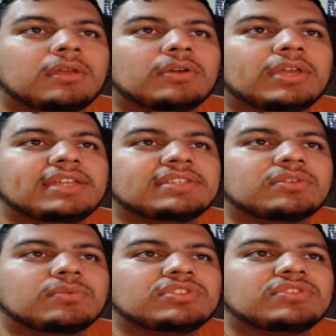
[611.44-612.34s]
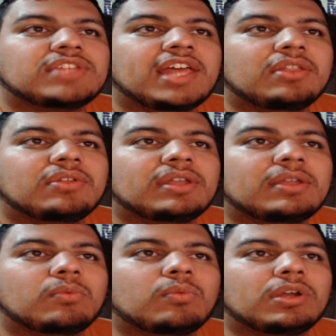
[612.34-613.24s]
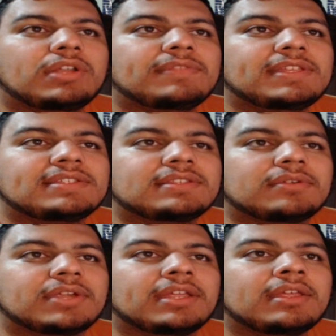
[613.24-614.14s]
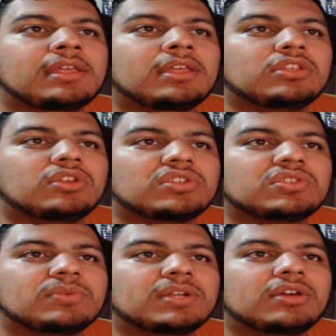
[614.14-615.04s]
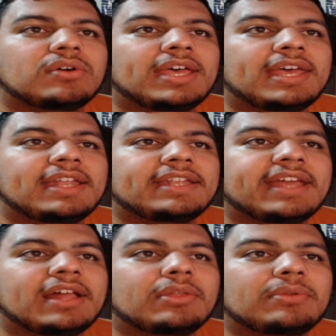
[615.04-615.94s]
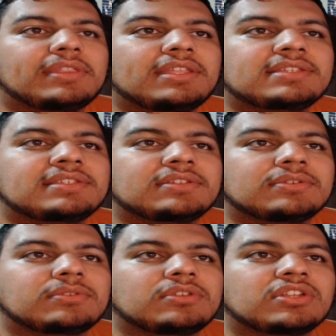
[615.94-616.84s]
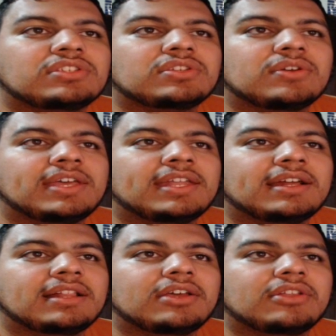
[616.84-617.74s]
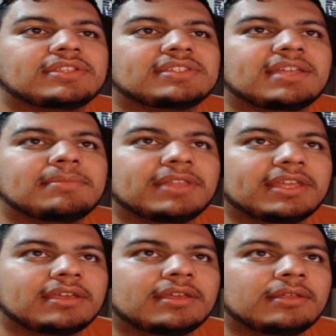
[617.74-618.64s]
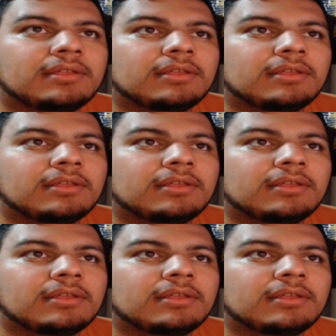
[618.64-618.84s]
Okay, so once you downloaded one of these three, you also want to go ahead and download these two. You could just go ahead and click on the same link.